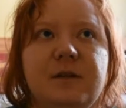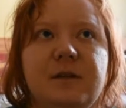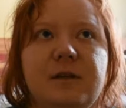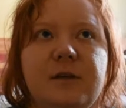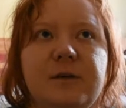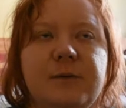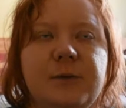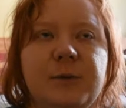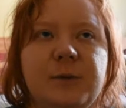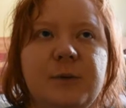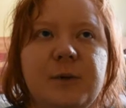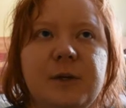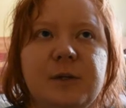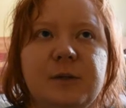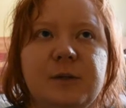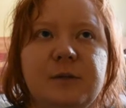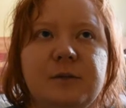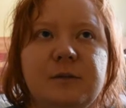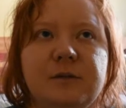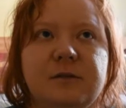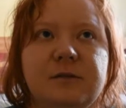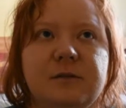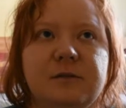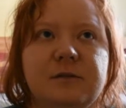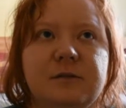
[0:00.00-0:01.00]

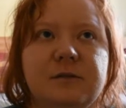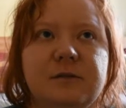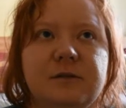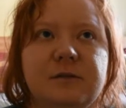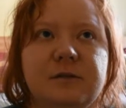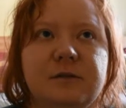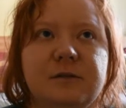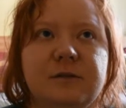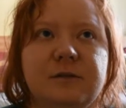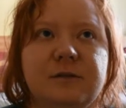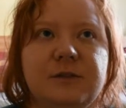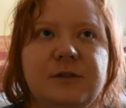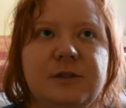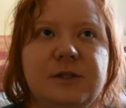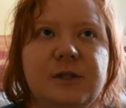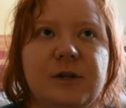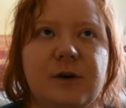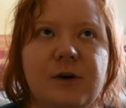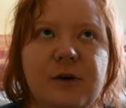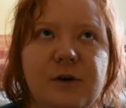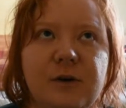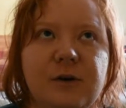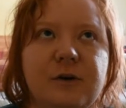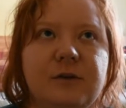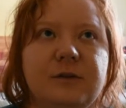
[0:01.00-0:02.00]
Everyone
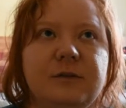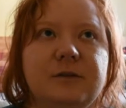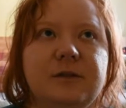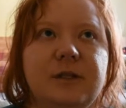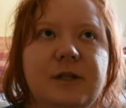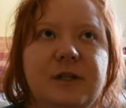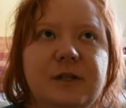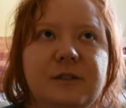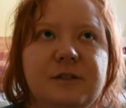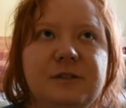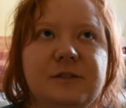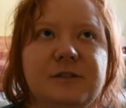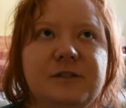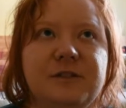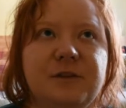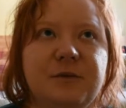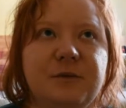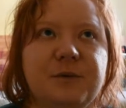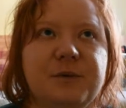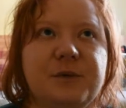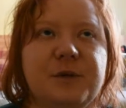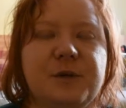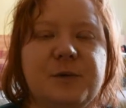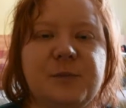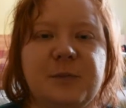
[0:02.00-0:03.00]
saw that she
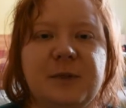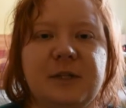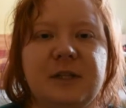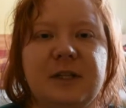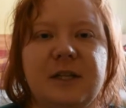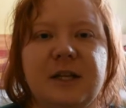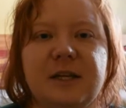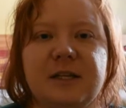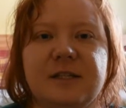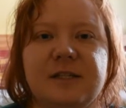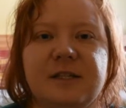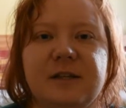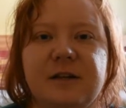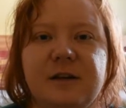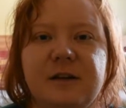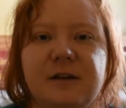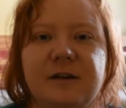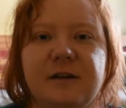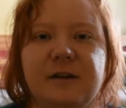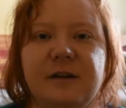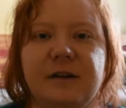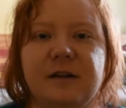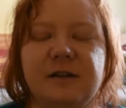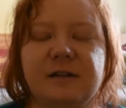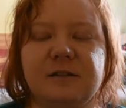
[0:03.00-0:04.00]
was hospitalized
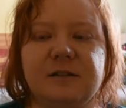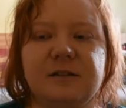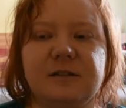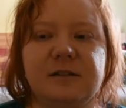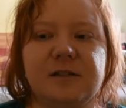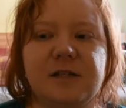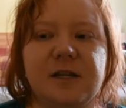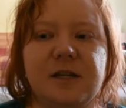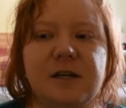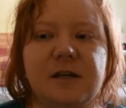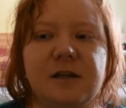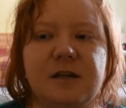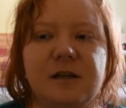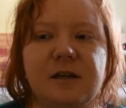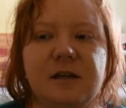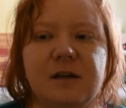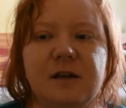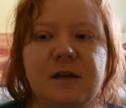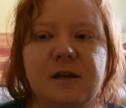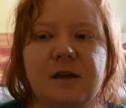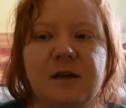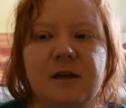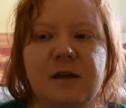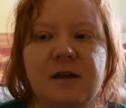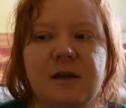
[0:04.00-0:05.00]
there, and
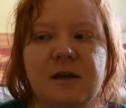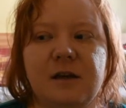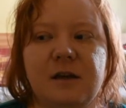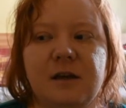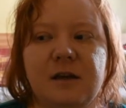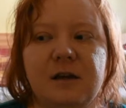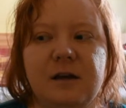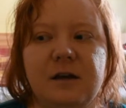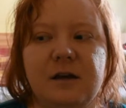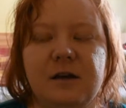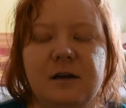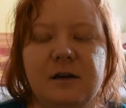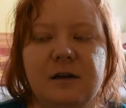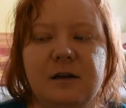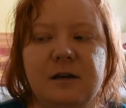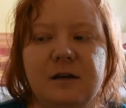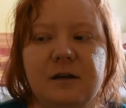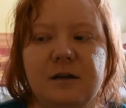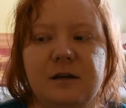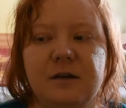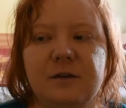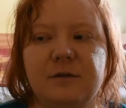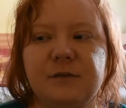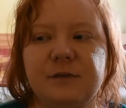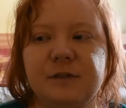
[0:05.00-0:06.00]
they
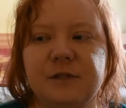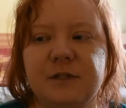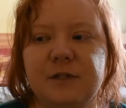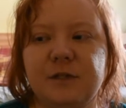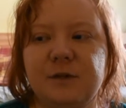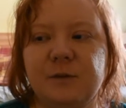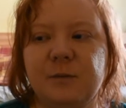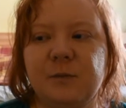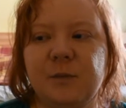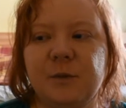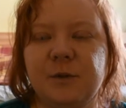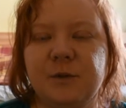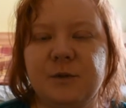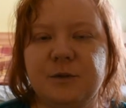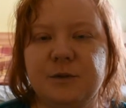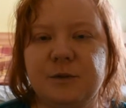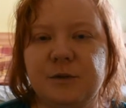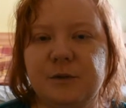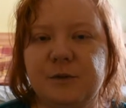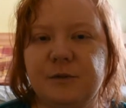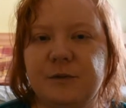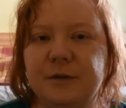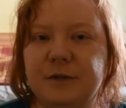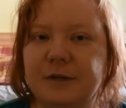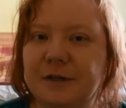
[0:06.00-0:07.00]
often didn't want
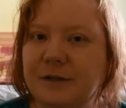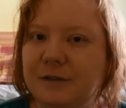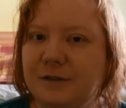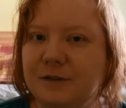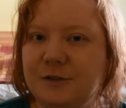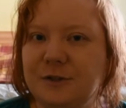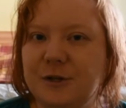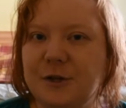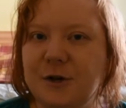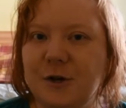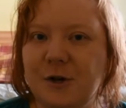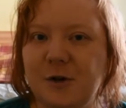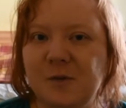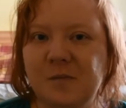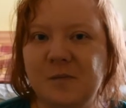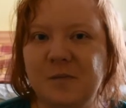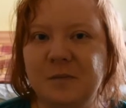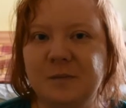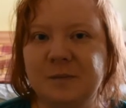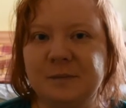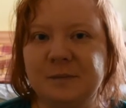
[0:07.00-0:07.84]
to offer her a job.